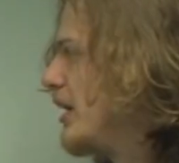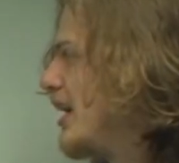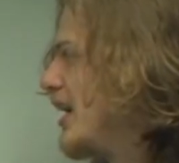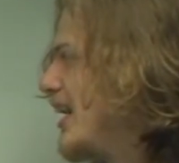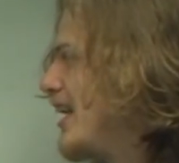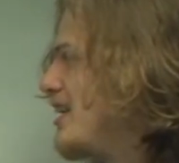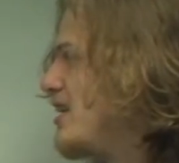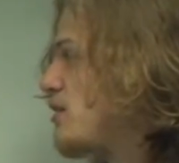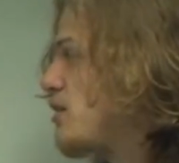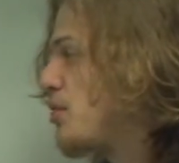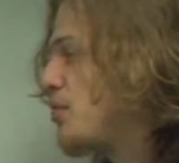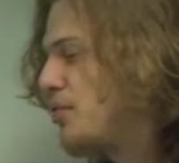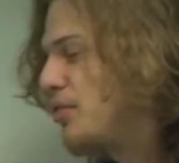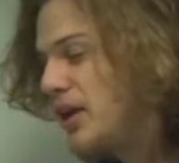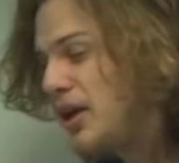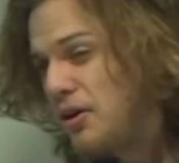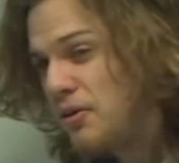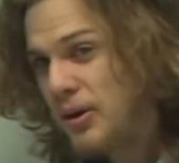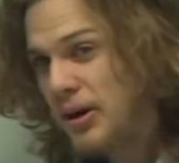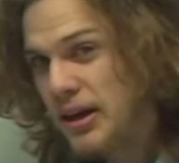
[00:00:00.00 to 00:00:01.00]
In
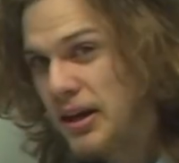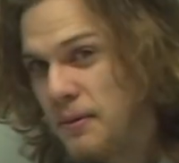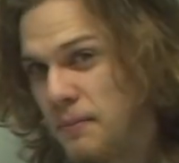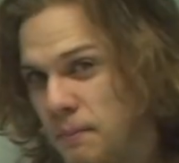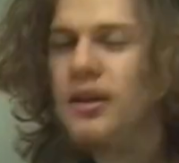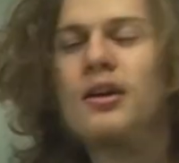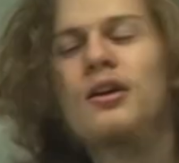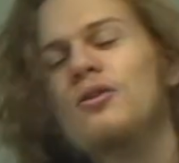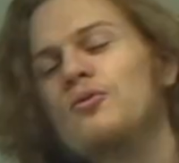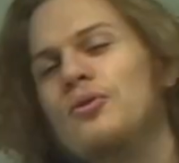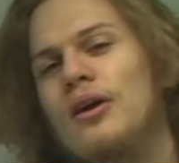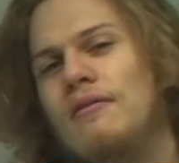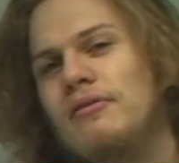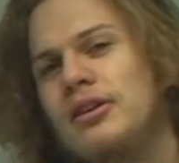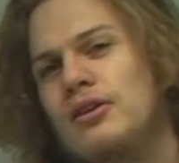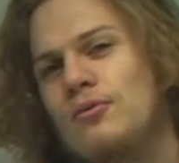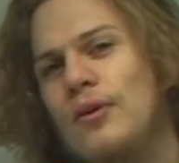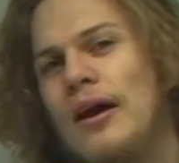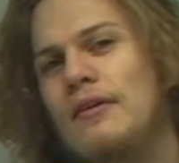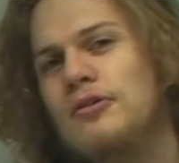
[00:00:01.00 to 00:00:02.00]
theory, gravity
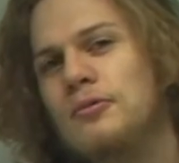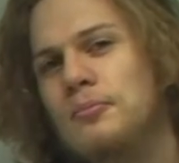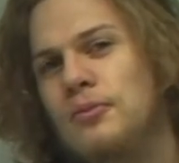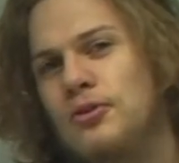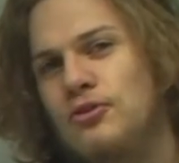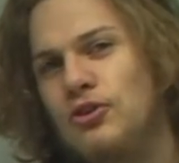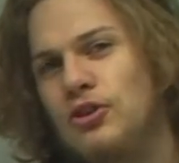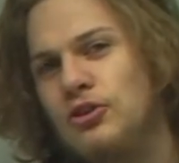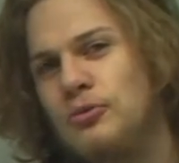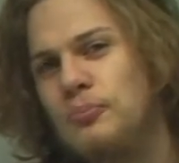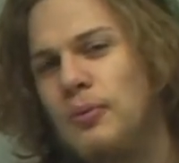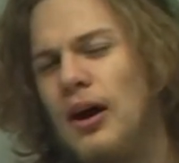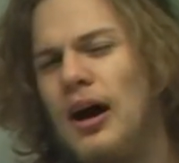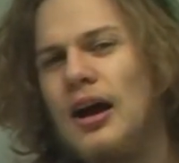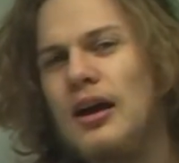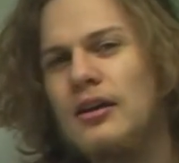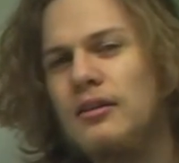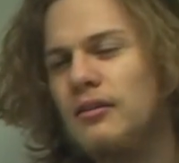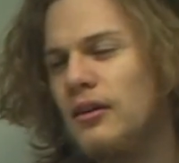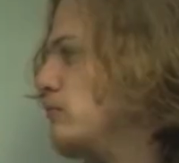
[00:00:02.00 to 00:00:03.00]
waves are produced
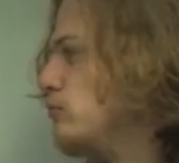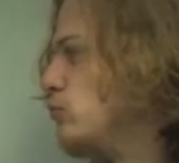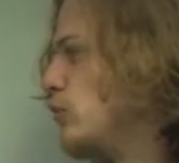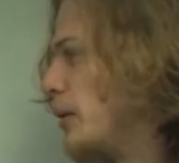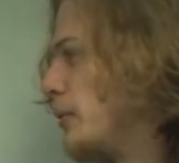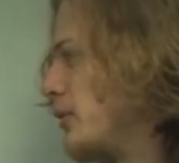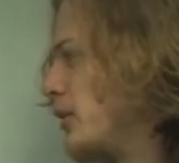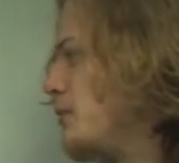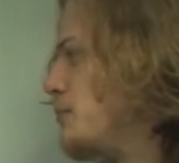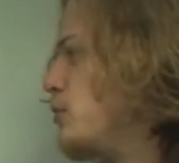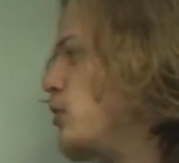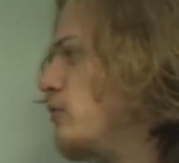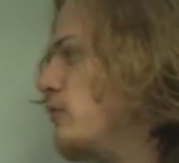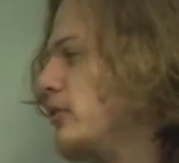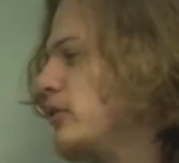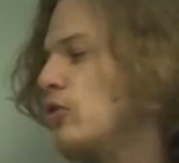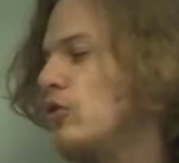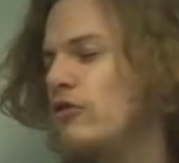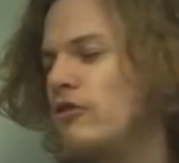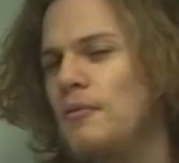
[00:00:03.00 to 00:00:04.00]
by rapidly
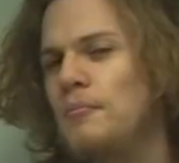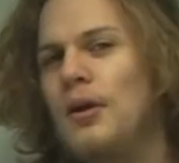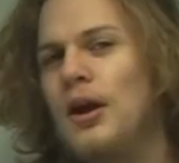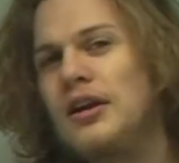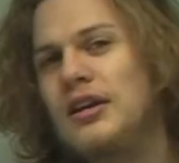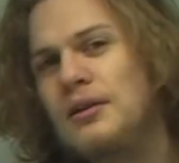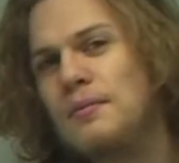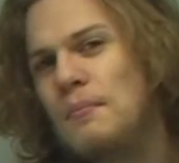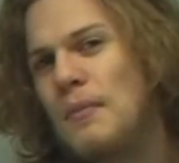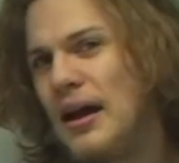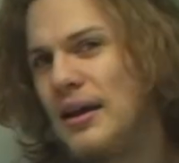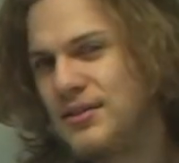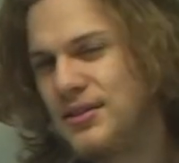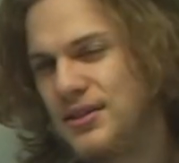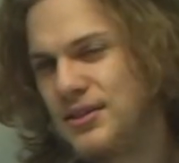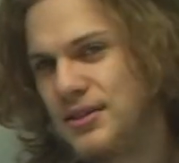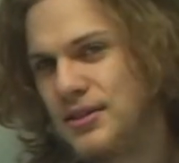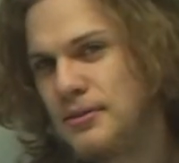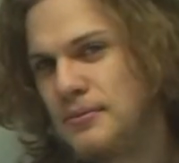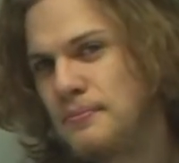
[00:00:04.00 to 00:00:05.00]
moving or vibrating
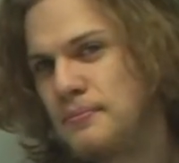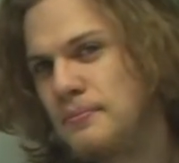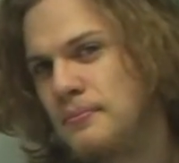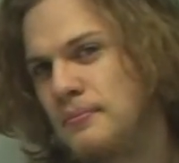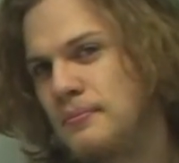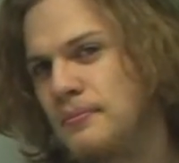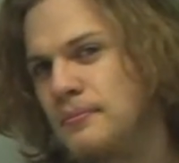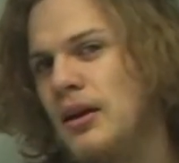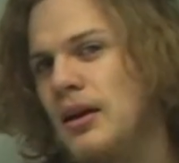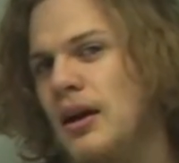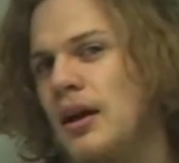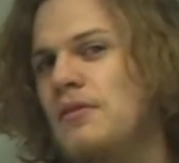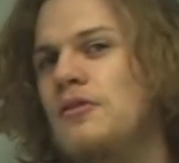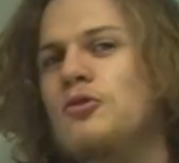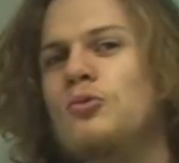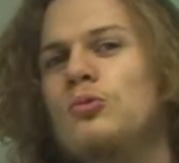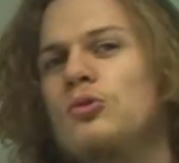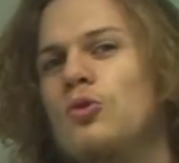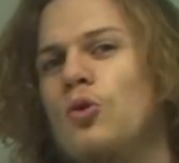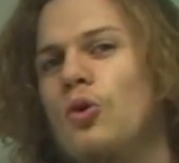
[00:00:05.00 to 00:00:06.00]
masses. This
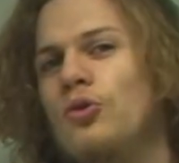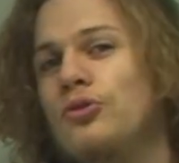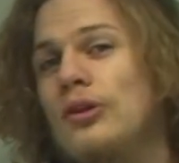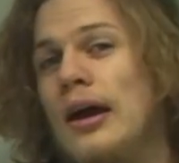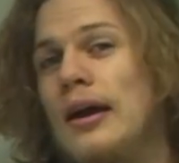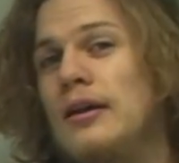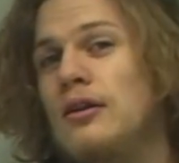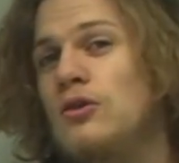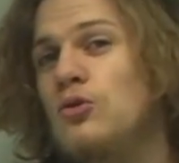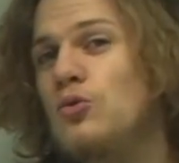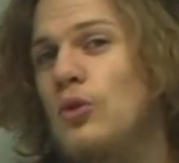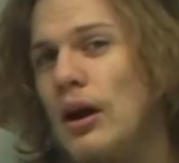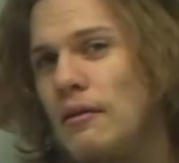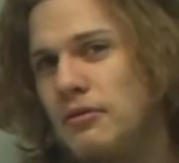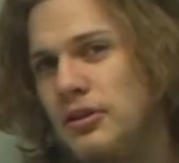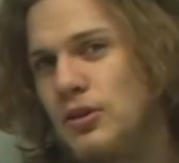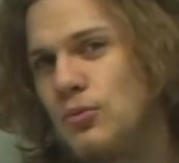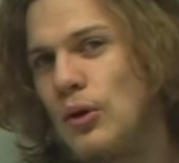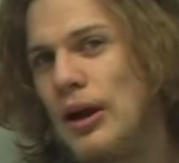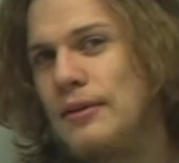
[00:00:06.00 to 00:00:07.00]
would cause a
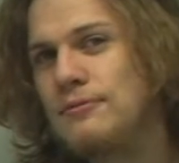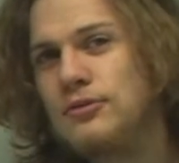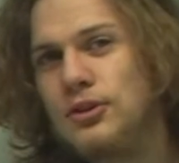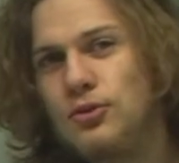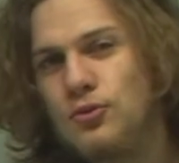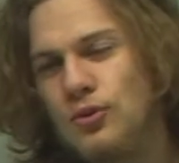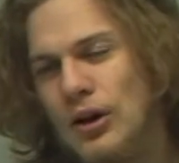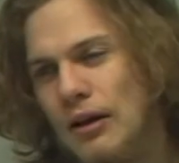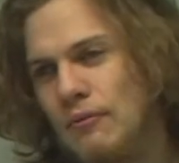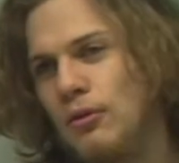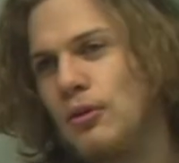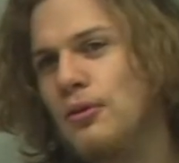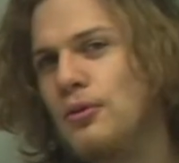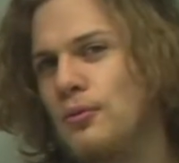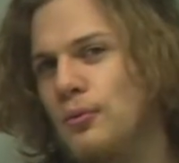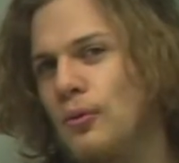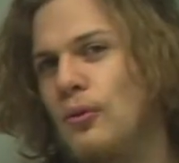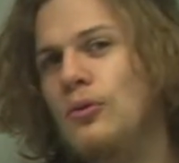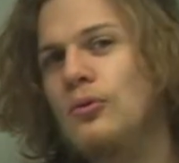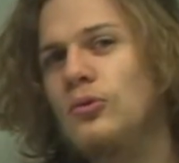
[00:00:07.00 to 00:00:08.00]
gravity wave to travel
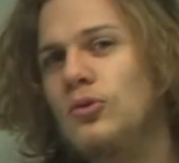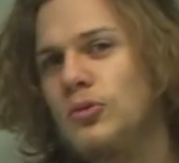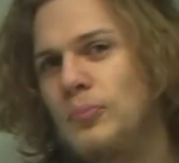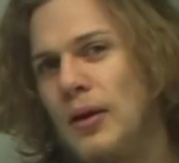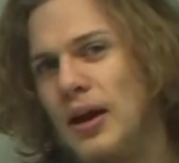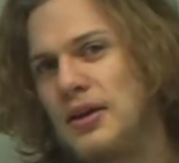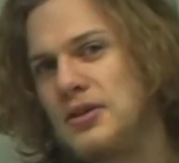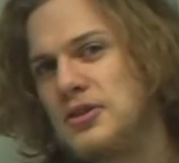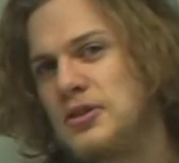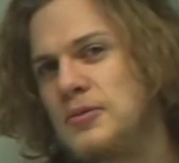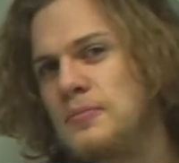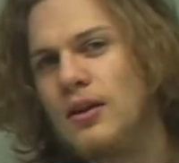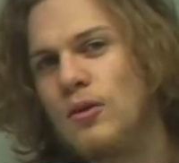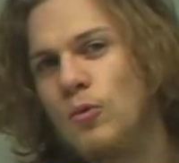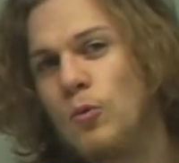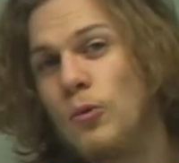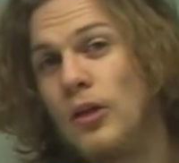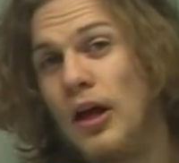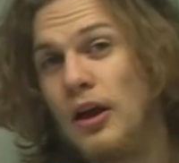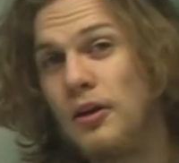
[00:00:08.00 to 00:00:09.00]
through space
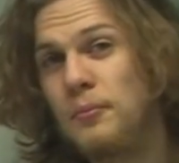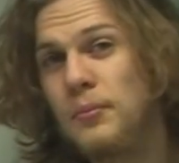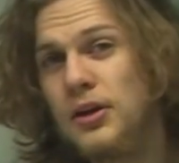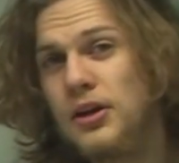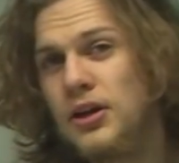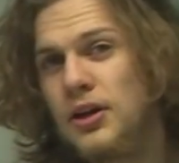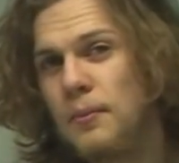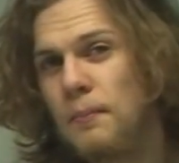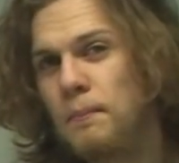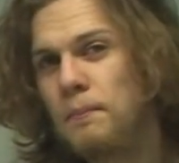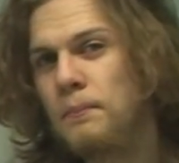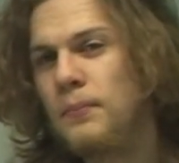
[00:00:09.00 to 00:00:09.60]
without a medium.